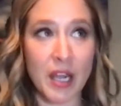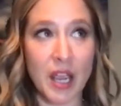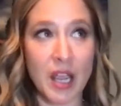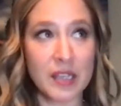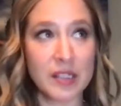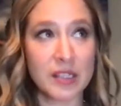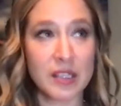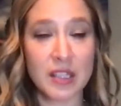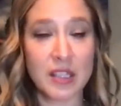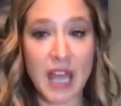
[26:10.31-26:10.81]
I
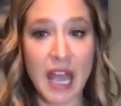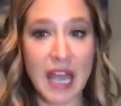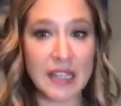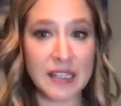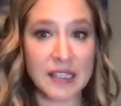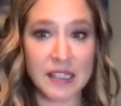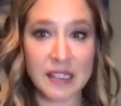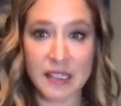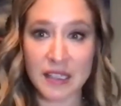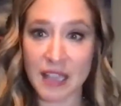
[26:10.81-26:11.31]

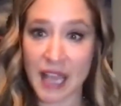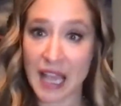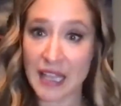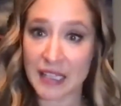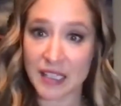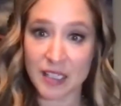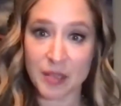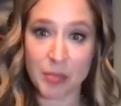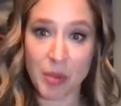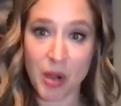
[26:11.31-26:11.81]
that's
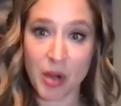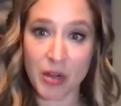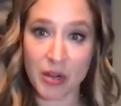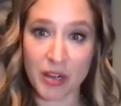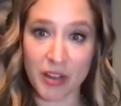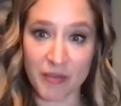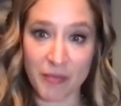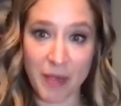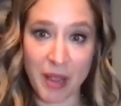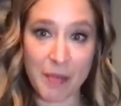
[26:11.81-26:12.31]
that's the part
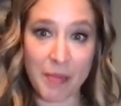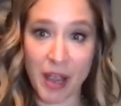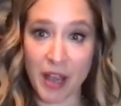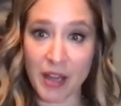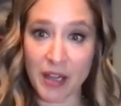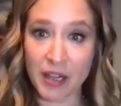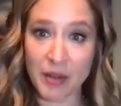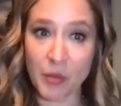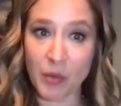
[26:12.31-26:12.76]
of my body